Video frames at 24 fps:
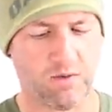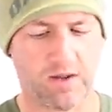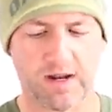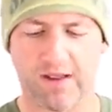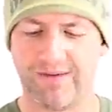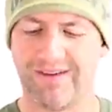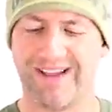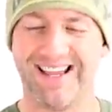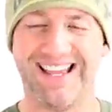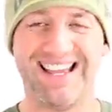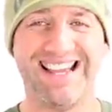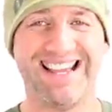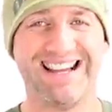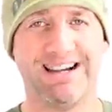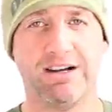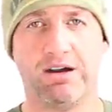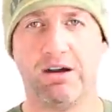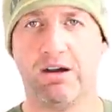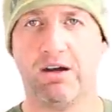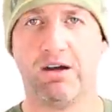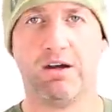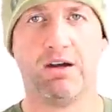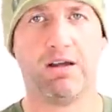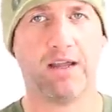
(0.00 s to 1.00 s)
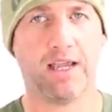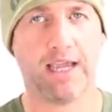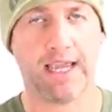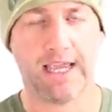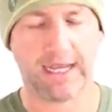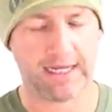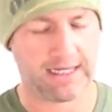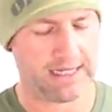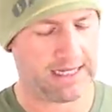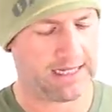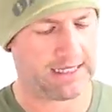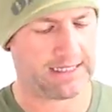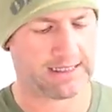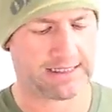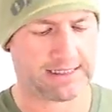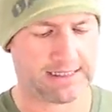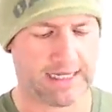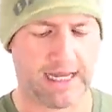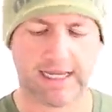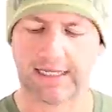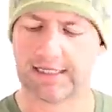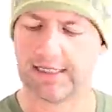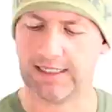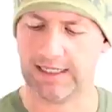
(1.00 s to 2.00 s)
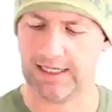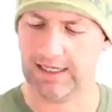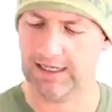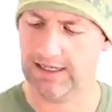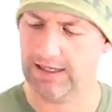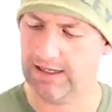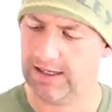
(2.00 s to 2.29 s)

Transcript: whatever, oh, it is sexy.